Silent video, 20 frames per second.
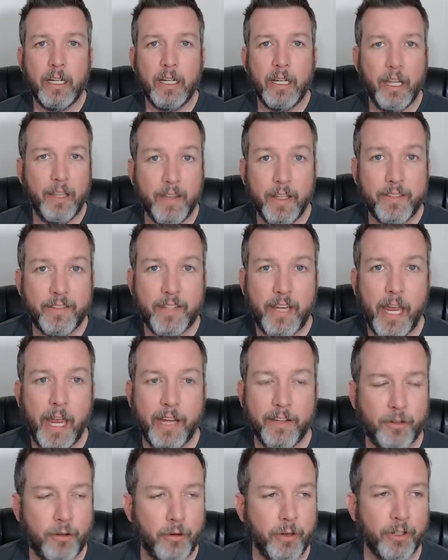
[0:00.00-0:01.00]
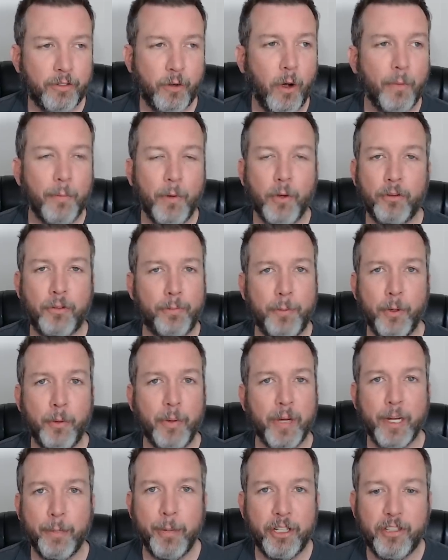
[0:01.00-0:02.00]
In this case, Chris Cuomo's
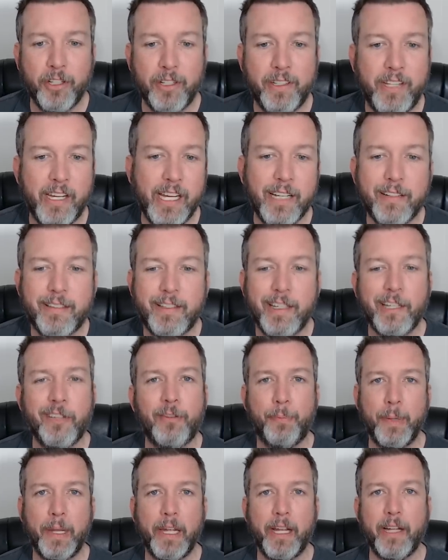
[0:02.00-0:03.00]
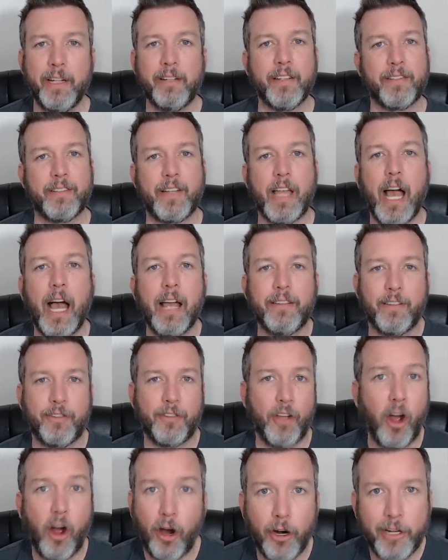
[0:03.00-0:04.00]
spewing a bunch of DNC spin disguised
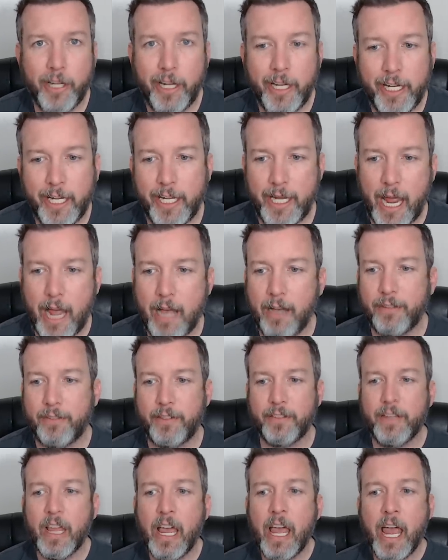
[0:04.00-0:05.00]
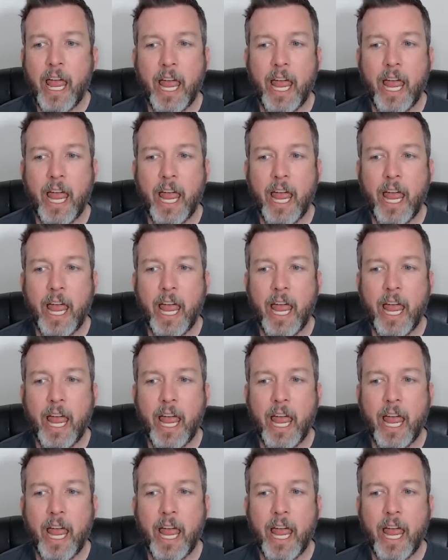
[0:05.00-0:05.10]
as hard-hitting analysis,